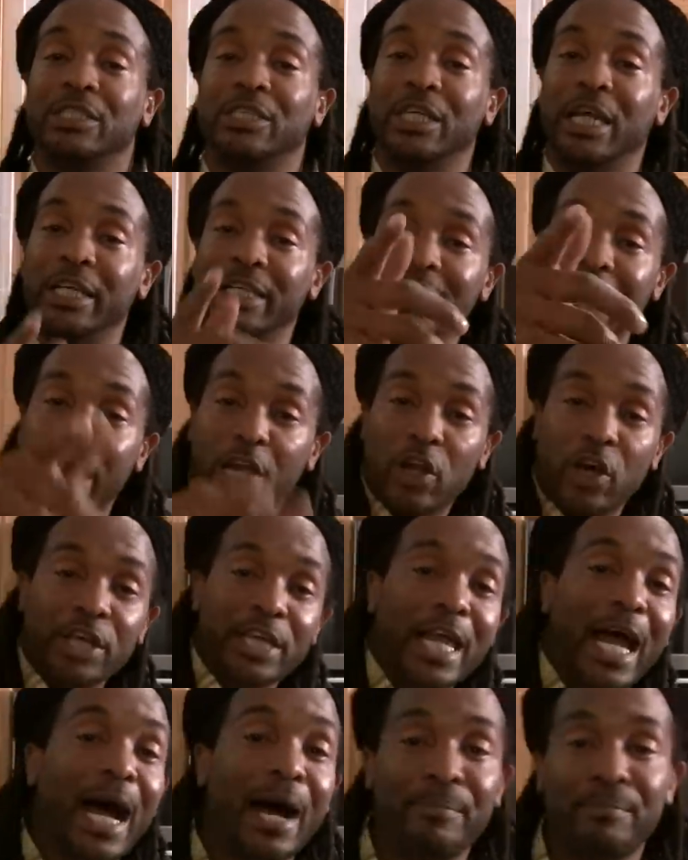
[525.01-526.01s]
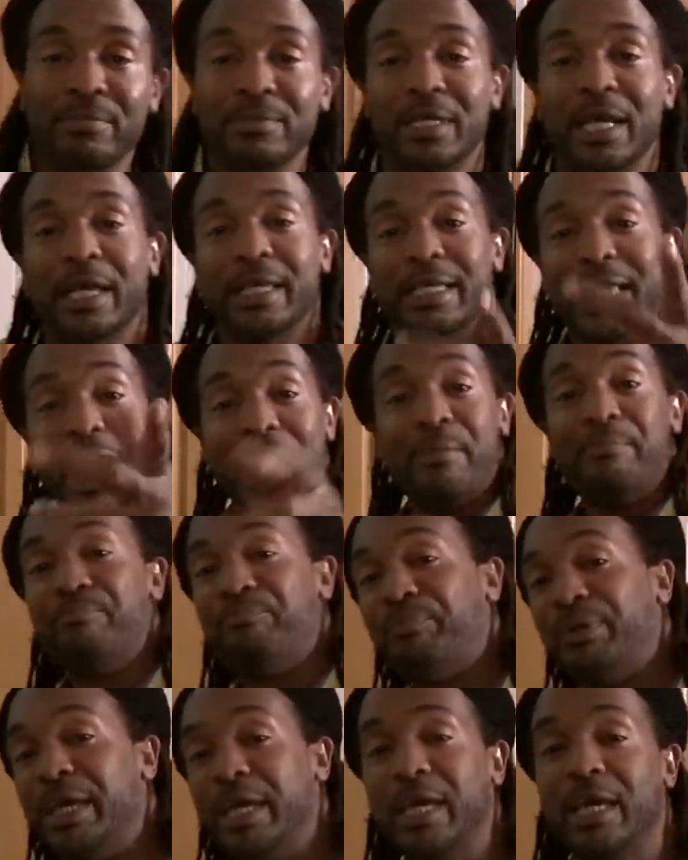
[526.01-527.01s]
Your yellow yam, your
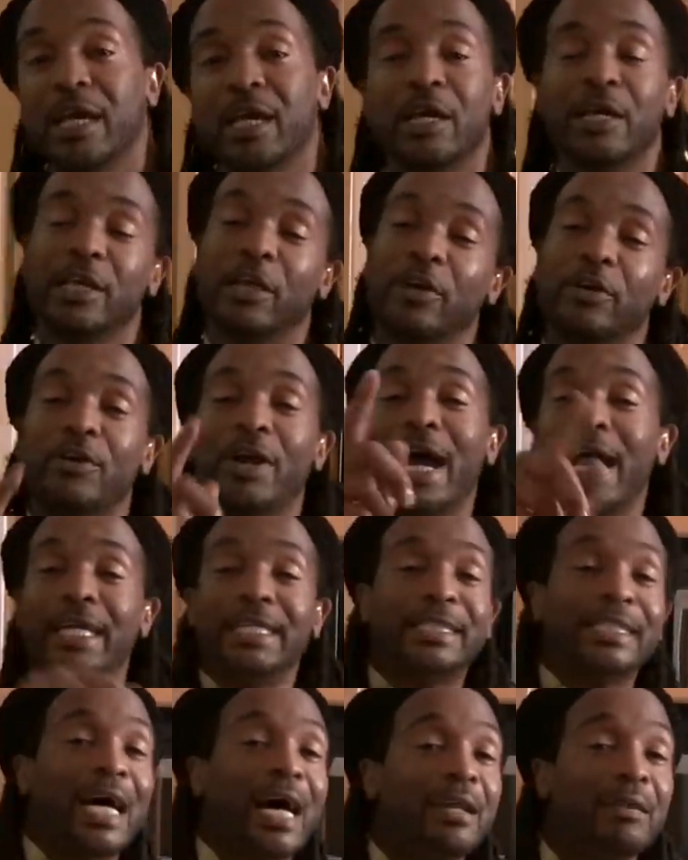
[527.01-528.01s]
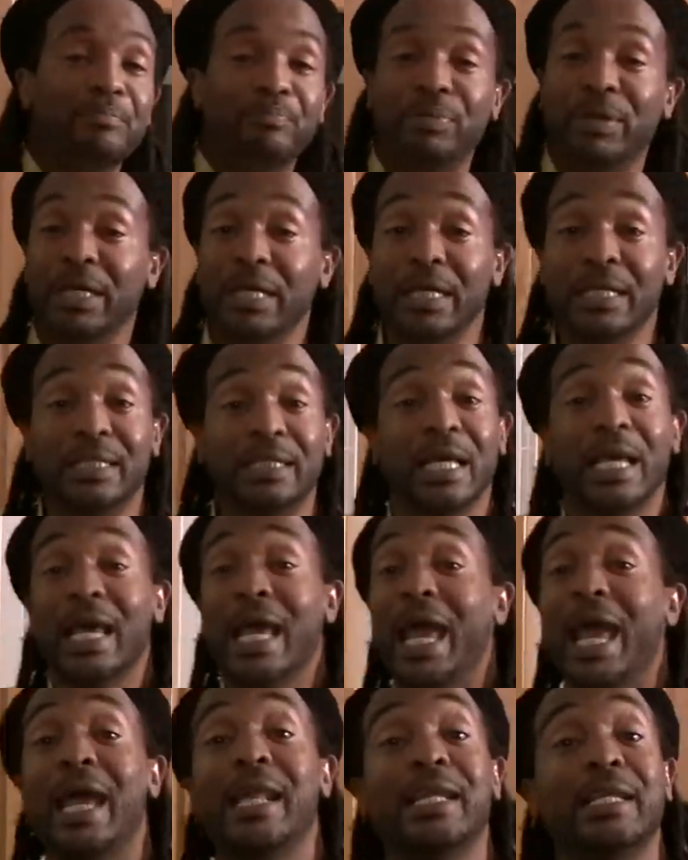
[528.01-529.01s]
yam pea, your rice and peas,
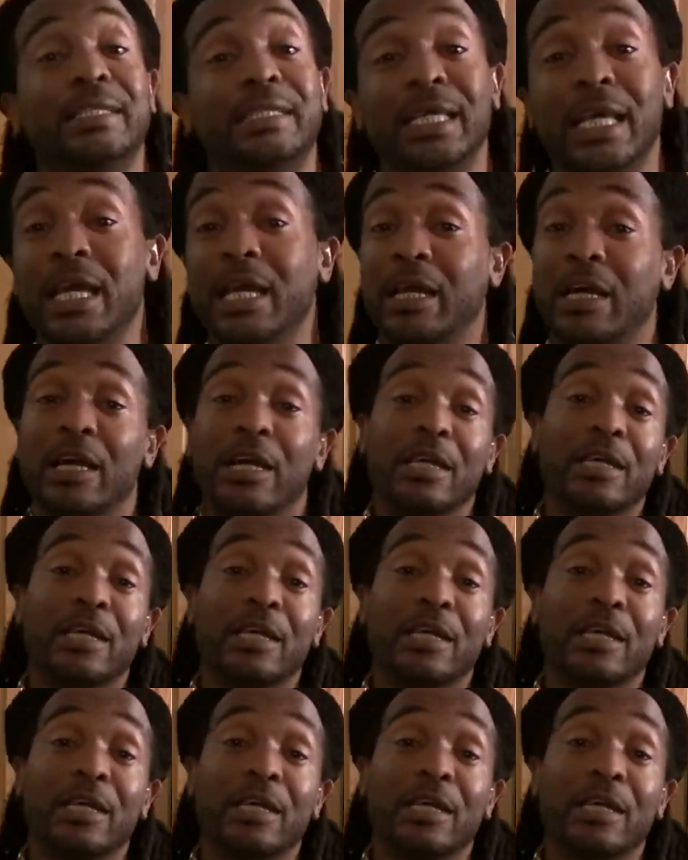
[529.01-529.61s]
anything.